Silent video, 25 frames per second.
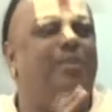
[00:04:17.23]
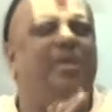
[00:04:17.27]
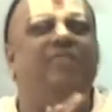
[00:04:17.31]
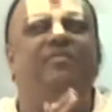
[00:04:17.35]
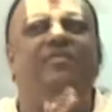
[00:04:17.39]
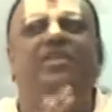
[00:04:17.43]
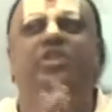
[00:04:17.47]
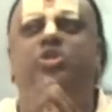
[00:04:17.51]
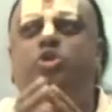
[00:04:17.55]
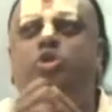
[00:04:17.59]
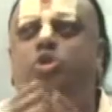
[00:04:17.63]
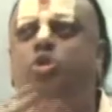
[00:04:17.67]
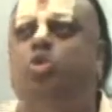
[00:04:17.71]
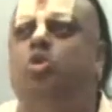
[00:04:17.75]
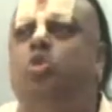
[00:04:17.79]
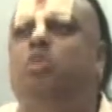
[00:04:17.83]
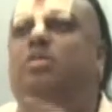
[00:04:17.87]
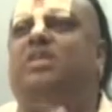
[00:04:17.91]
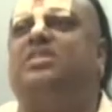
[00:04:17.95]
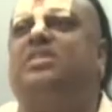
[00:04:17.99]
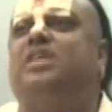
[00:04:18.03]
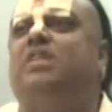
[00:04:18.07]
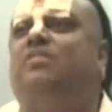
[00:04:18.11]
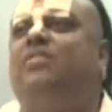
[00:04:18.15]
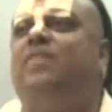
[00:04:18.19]
development which
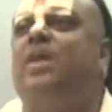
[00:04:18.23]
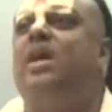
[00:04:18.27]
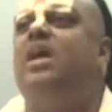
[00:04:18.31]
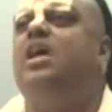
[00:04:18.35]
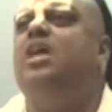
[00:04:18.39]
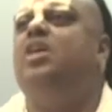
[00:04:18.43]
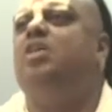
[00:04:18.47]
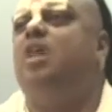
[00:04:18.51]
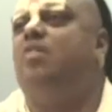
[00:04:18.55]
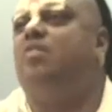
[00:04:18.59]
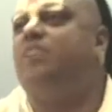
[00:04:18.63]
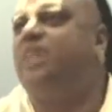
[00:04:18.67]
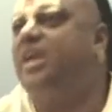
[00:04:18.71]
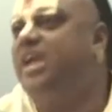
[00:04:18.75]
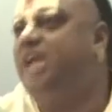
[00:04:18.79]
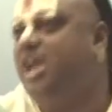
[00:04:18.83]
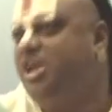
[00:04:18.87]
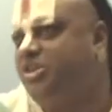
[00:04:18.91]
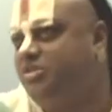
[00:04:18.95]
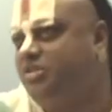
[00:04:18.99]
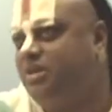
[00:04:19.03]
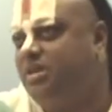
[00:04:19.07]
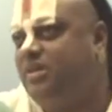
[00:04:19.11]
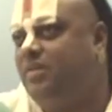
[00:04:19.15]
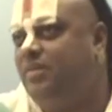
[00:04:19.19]
you yourself
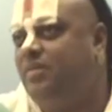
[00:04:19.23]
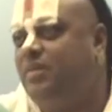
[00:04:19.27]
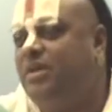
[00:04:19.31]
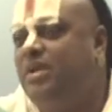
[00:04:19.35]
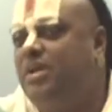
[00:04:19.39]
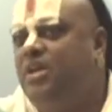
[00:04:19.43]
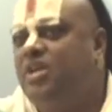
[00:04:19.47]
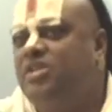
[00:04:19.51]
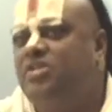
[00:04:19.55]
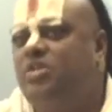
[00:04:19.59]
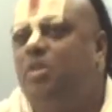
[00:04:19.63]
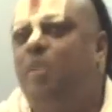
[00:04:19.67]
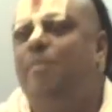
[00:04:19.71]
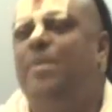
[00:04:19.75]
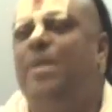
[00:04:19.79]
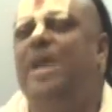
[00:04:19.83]
have created.